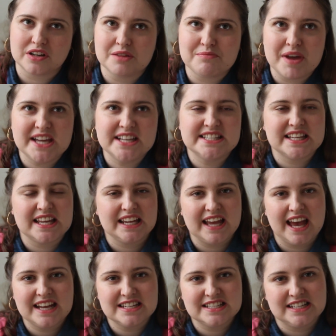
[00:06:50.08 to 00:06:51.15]
an amazing
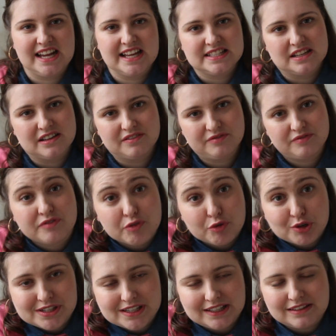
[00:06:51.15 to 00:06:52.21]
editor letter for
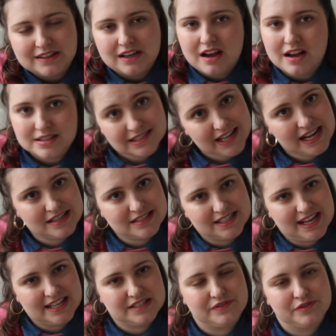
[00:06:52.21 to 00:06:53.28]
Rookie, the last editor
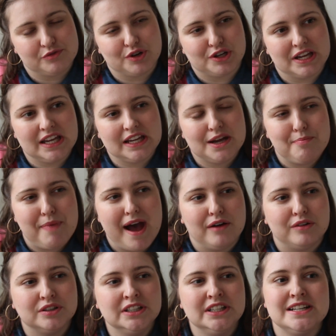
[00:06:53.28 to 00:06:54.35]
letter for Rookie,
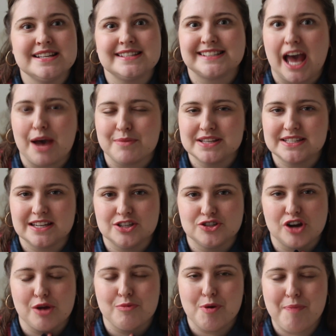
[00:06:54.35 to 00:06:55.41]
about scammer
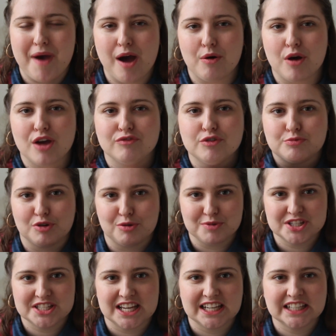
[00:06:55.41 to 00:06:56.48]
syndrome, about
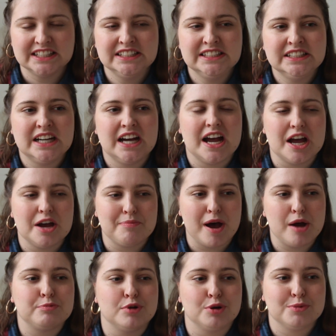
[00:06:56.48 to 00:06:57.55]
overpromising,
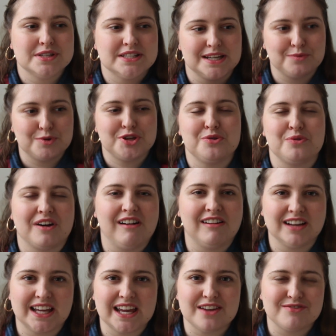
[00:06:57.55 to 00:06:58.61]
about promising what you
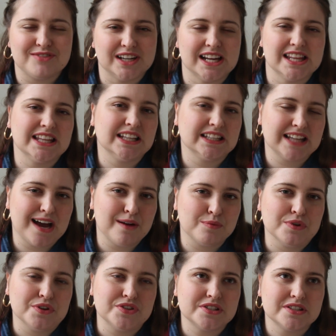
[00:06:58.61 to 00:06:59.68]
can't give. And I think that
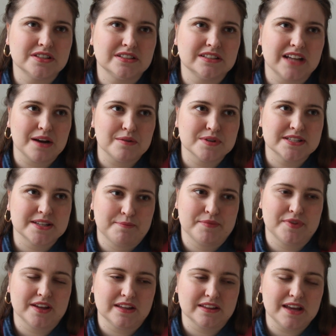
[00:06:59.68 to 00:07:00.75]
was
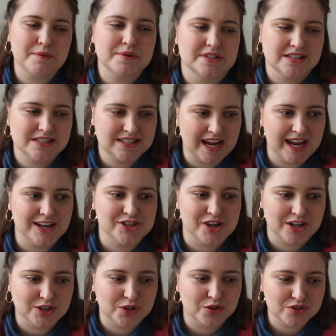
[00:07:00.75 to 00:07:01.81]
something, that was the stage
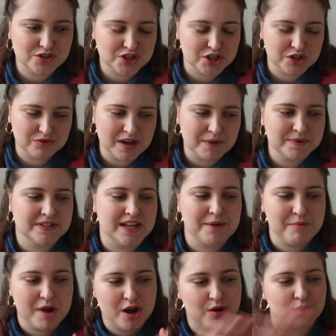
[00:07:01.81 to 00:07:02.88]
I'd got to. That was like
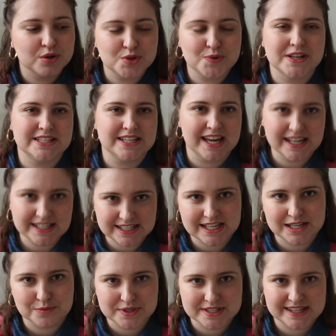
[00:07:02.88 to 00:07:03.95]
my whole
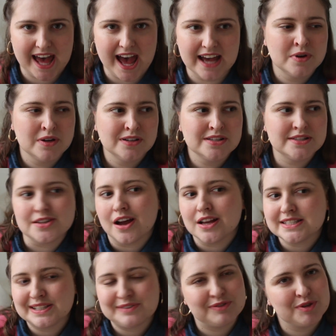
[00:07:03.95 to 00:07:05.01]
2018 was that.
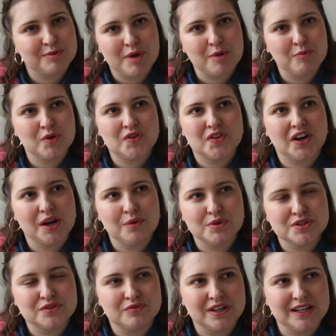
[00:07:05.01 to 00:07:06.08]
Starting from the moment that I
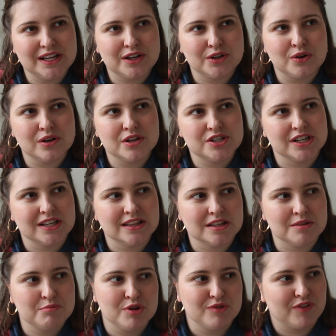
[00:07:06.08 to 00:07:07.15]
wasn't really acknowledging
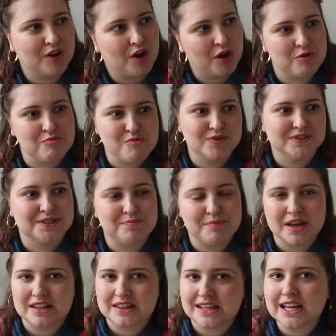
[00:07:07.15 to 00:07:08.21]
that moving home was a
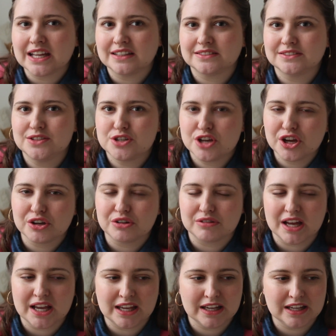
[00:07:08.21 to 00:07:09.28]
big thing too.
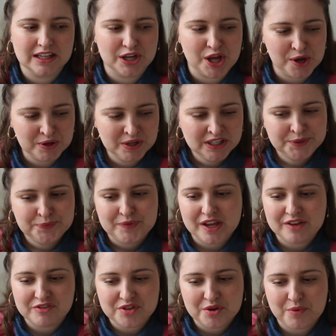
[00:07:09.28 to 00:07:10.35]
Like,
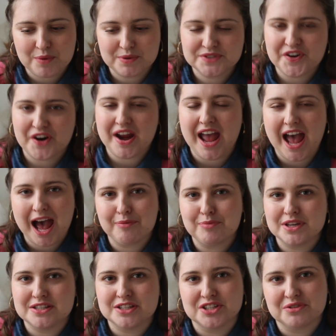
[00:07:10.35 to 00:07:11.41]
even though I was very
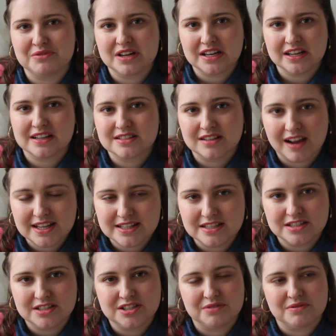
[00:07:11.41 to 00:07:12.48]
happy to do it and excited
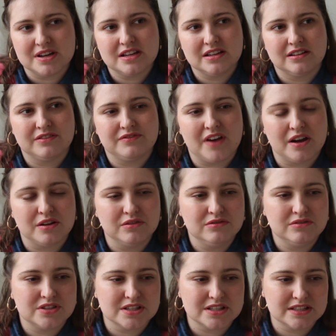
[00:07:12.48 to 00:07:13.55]
to do it and felt
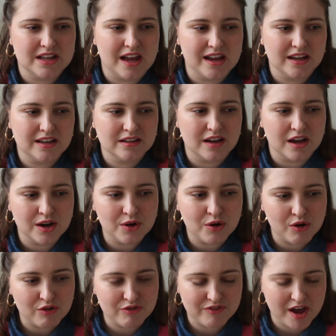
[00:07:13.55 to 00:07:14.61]
just like a lot
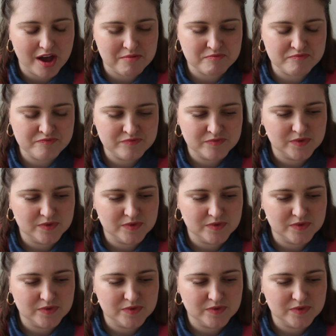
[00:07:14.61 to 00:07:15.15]
of, a